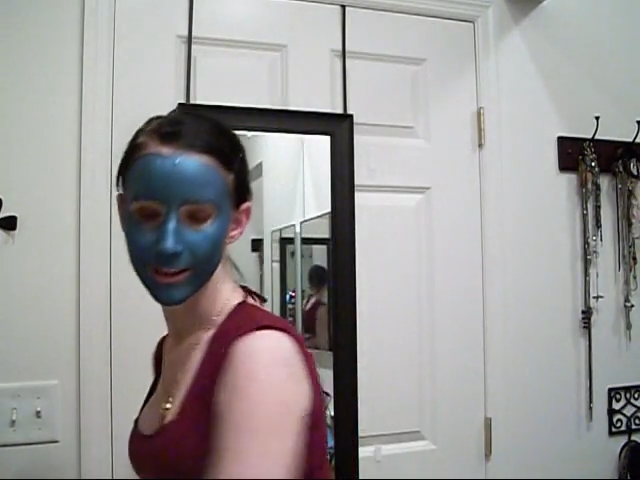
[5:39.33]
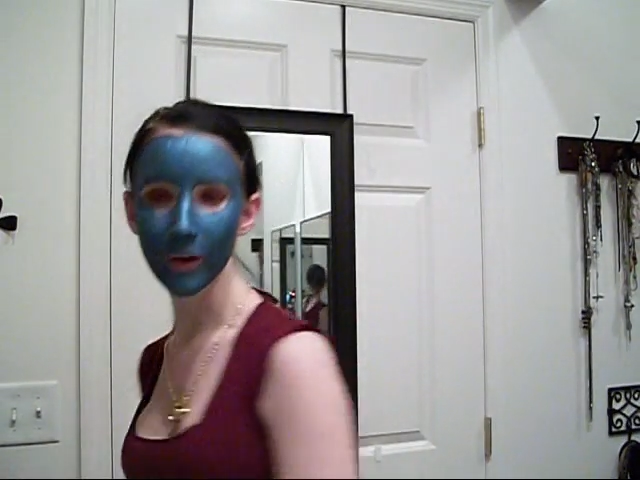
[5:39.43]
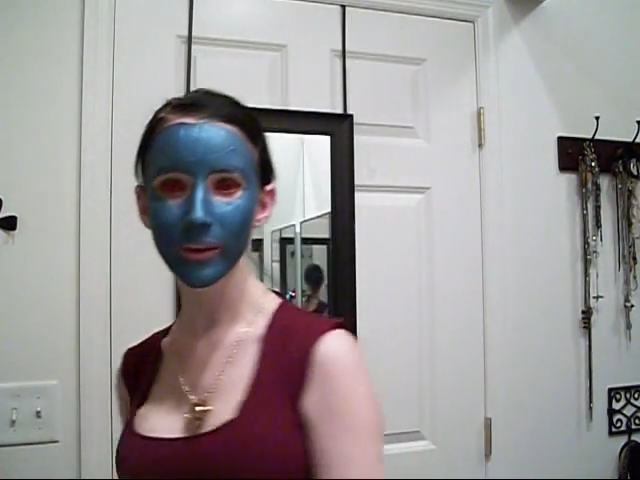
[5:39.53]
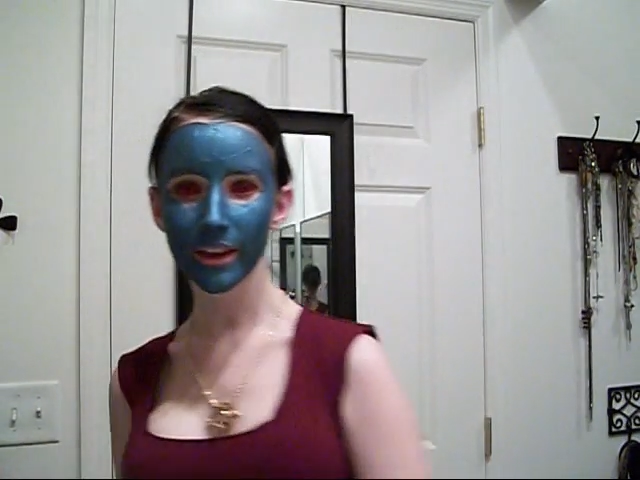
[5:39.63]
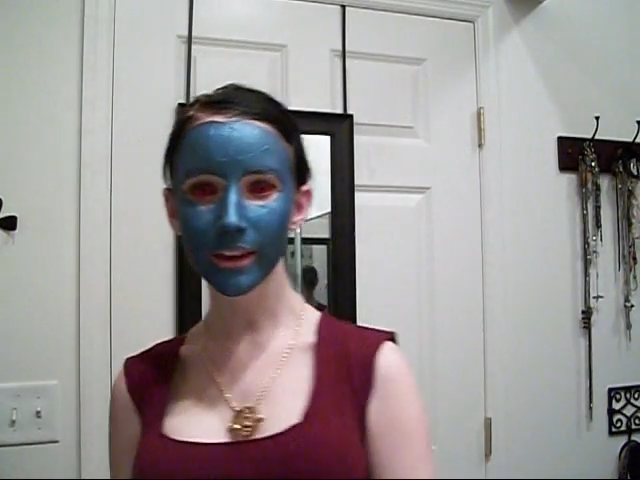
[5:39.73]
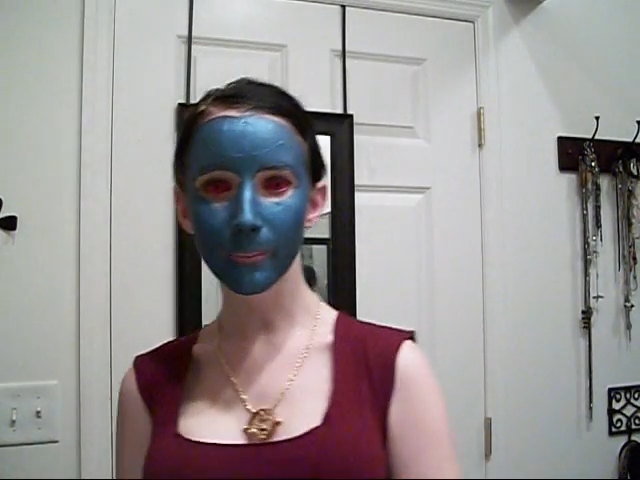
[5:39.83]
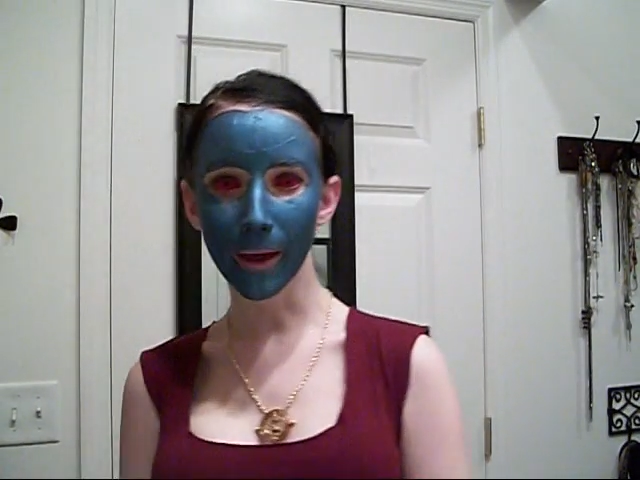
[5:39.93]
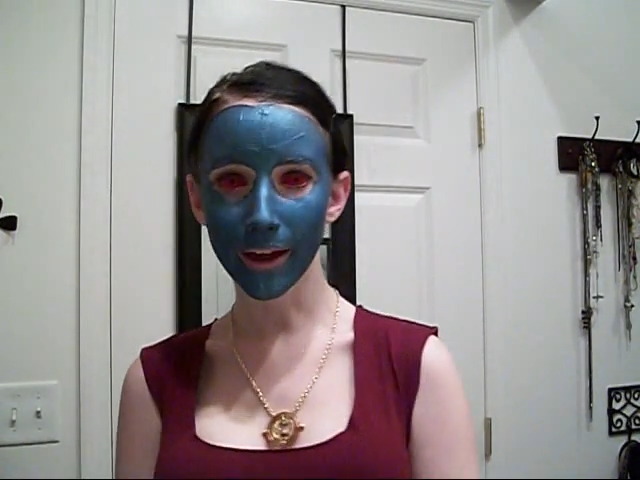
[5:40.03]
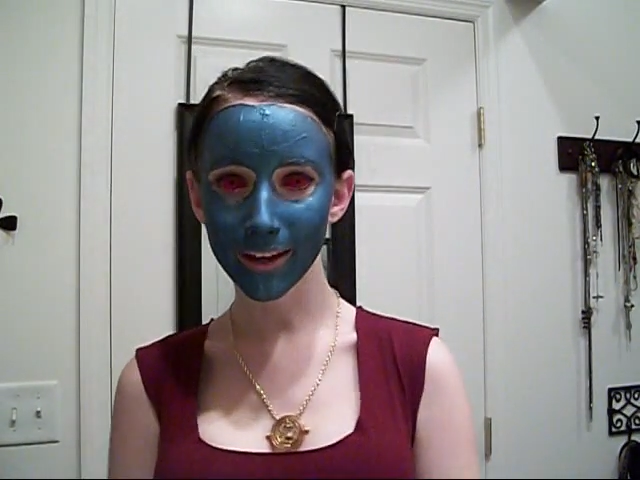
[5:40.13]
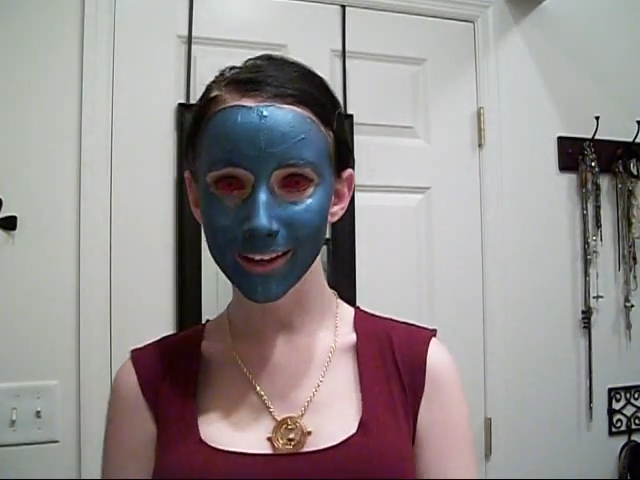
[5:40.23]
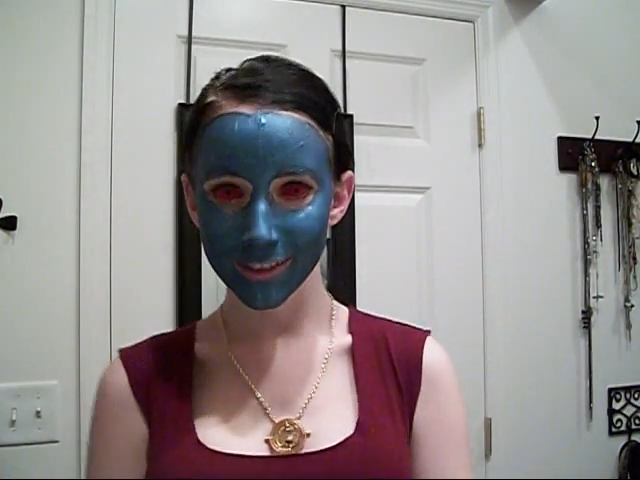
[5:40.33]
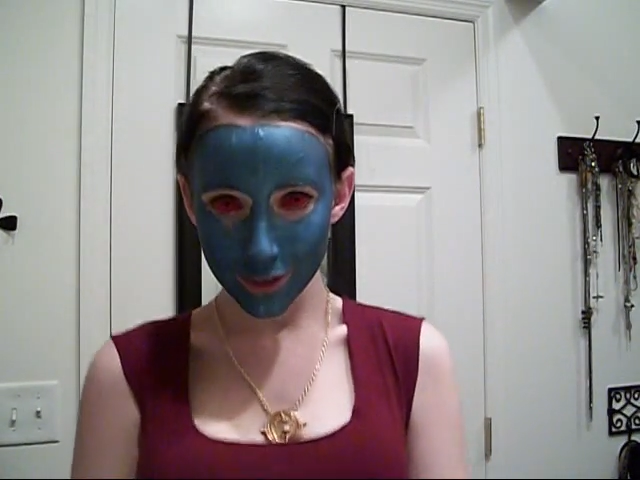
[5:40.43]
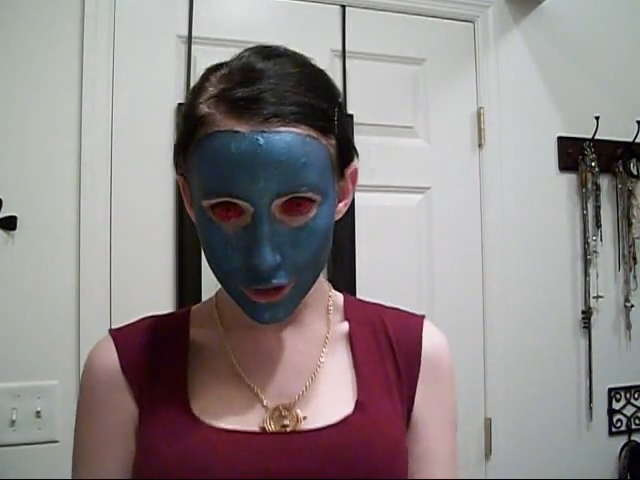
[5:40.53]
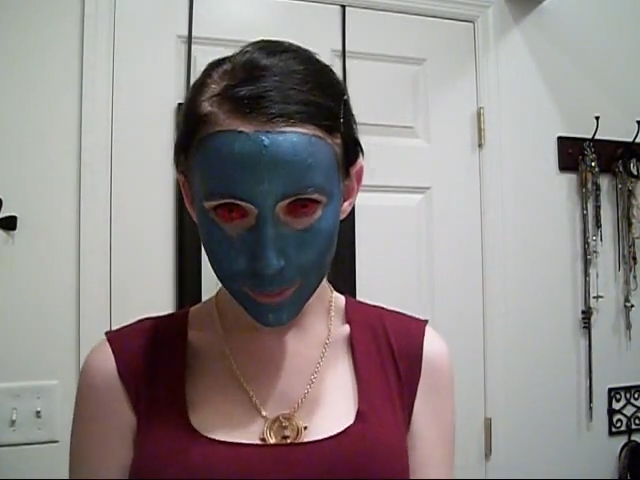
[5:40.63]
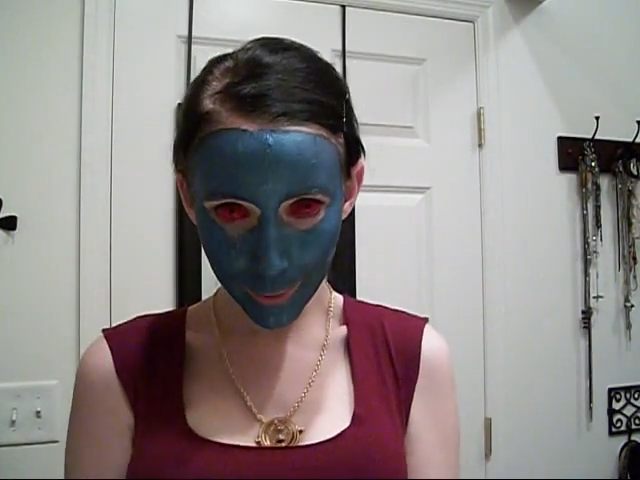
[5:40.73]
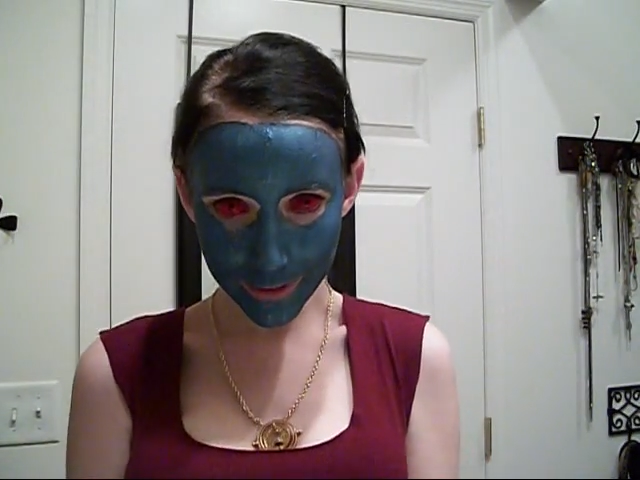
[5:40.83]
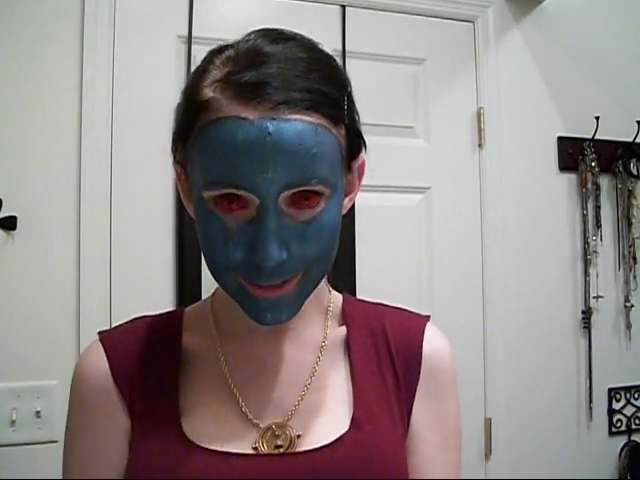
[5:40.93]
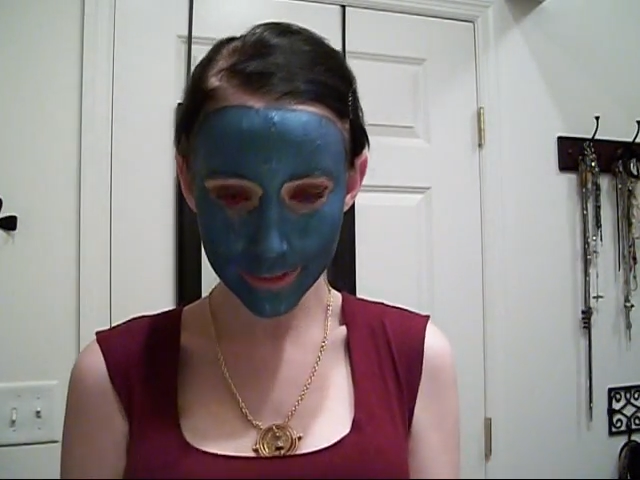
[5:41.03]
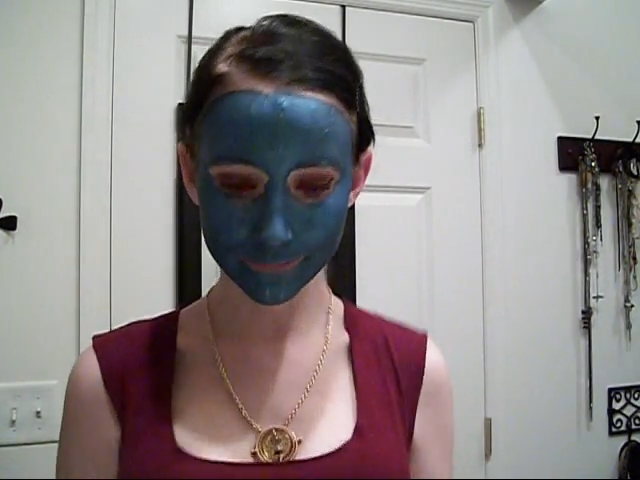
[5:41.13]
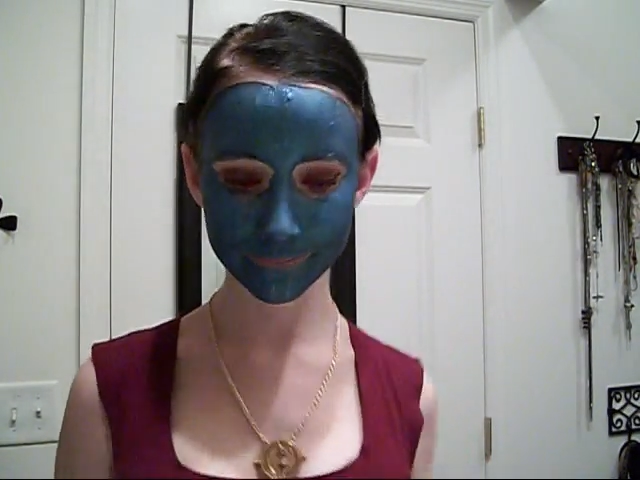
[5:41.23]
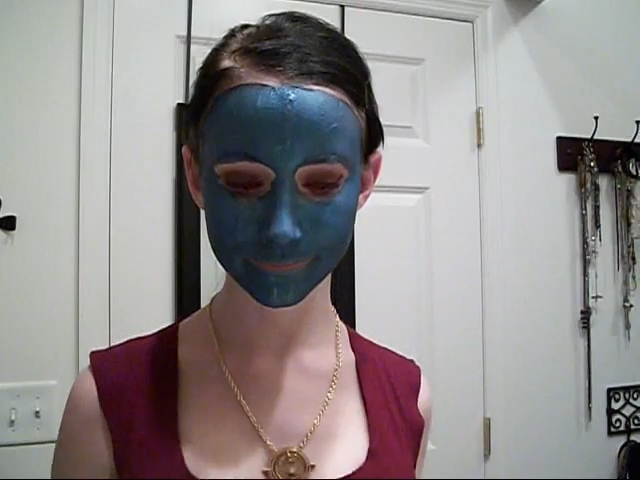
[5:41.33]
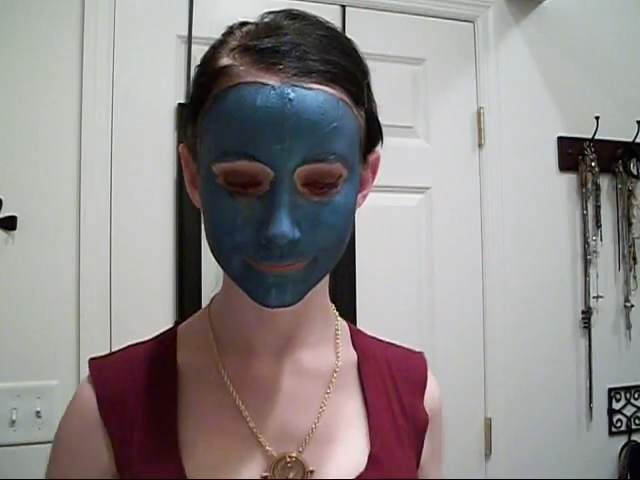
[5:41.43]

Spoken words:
now we can get back to painting.